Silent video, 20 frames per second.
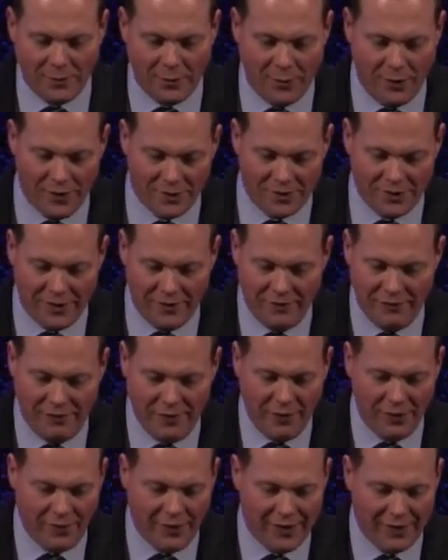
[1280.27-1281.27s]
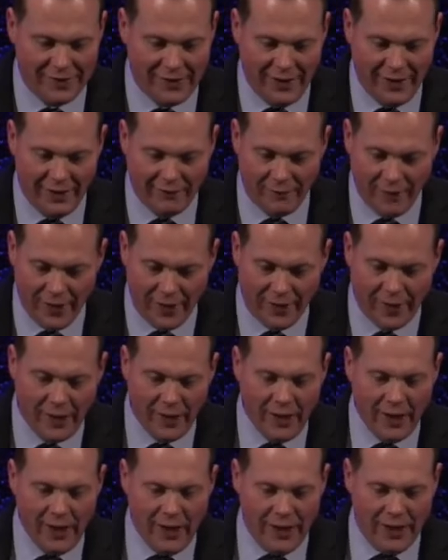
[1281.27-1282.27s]
the ones that have felt like they have been
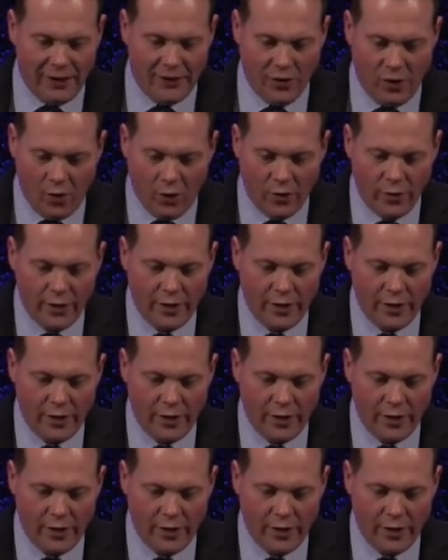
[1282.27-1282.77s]
ignored,